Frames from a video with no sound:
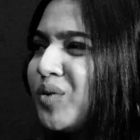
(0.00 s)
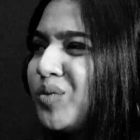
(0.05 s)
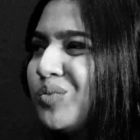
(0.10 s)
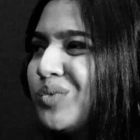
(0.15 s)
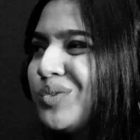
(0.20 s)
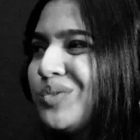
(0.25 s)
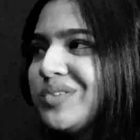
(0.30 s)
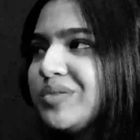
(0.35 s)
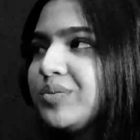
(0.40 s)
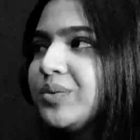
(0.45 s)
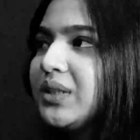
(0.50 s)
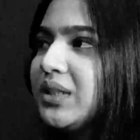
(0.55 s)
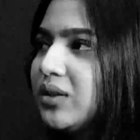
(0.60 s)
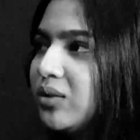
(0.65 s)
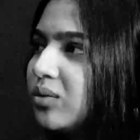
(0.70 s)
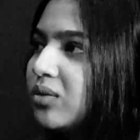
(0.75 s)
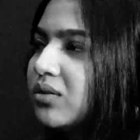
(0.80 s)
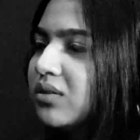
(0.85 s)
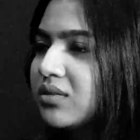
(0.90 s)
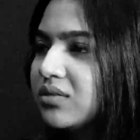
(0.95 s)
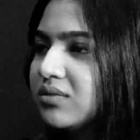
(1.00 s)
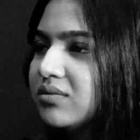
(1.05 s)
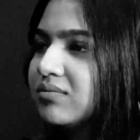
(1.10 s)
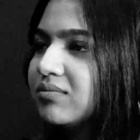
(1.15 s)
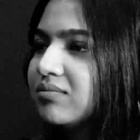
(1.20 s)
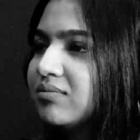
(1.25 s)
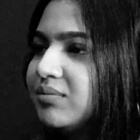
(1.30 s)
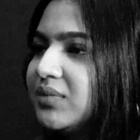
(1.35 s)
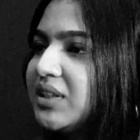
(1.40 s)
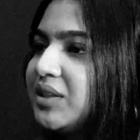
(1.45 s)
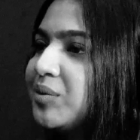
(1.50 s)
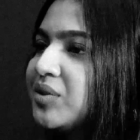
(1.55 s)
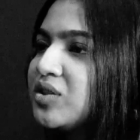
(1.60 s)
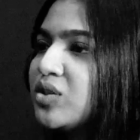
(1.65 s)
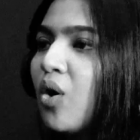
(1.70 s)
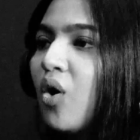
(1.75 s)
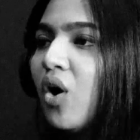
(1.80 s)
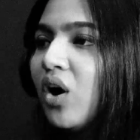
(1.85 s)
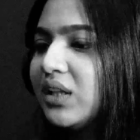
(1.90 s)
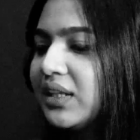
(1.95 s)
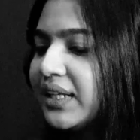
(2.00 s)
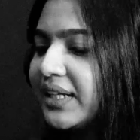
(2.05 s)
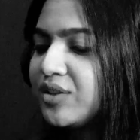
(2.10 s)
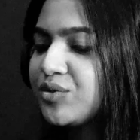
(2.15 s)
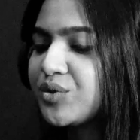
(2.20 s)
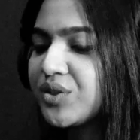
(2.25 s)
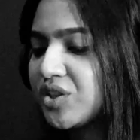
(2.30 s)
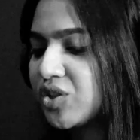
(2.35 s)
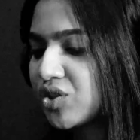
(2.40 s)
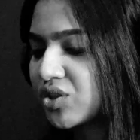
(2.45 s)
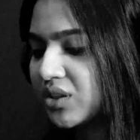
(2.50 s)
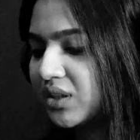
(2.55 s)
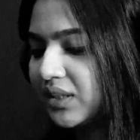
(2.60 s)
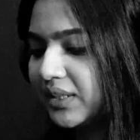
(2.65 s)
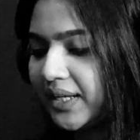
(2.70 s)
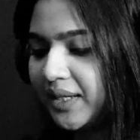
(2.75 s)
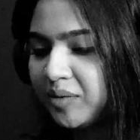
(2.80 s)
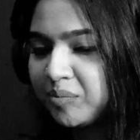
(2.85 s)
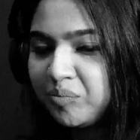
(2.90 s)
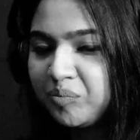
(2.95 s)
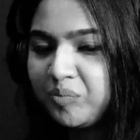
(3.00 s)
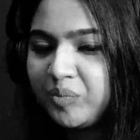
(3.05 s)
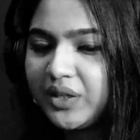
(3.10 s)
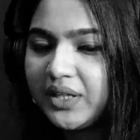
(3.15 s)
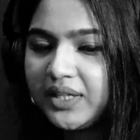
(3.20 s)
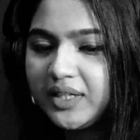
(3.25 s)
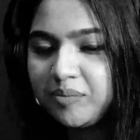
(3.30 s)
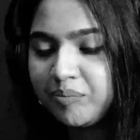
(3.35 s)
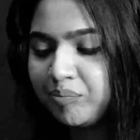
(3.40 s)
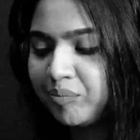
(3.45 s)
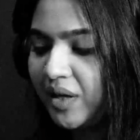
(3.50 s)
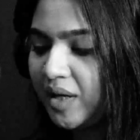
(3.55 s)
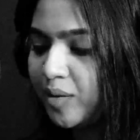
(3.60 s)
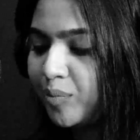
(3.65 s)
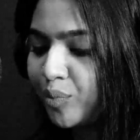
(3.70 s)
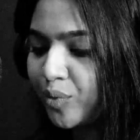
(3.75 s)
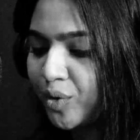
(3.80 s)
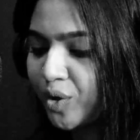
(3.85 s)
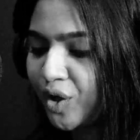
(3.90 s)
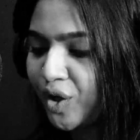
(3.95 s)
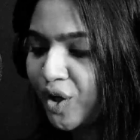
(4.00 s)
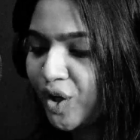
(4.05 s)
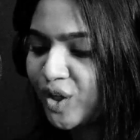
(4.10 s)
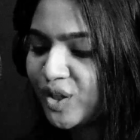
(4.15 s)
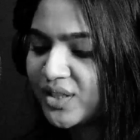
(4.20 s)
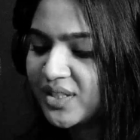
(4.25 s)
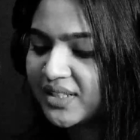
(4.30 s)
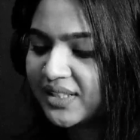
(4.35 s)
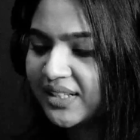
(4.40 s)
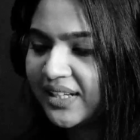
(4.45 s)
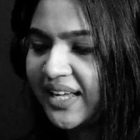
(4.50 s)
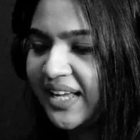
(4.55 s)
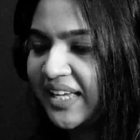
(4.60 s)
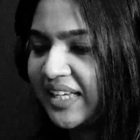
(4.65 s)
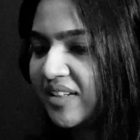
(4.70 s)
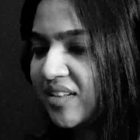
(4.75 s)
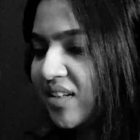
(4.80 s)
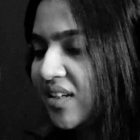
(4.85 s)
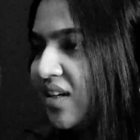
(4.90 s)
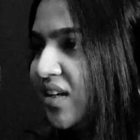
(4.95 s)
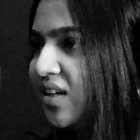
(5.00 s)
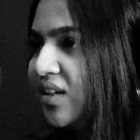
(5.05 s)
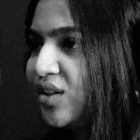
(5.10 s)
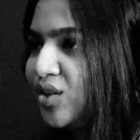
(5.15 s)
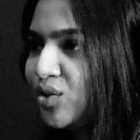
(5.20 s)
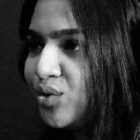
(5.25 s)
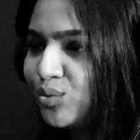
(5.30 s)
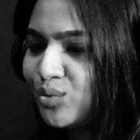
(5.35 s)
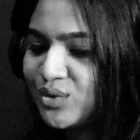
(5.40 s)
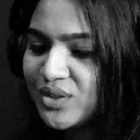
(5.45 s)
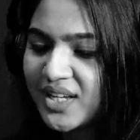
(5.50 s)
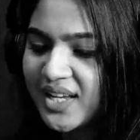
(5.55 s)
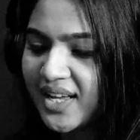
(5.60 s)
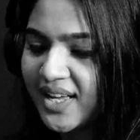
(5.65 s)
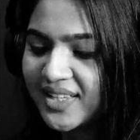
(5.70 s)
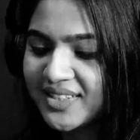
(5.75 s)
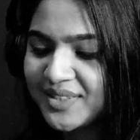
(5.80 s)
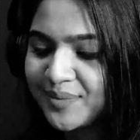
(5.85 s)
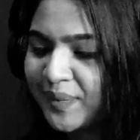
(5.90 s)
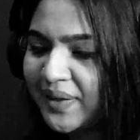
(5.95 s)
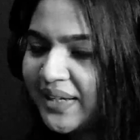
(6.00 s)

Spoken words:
But it was pretty cool. But it was all like traditional, like big papers and like huge ass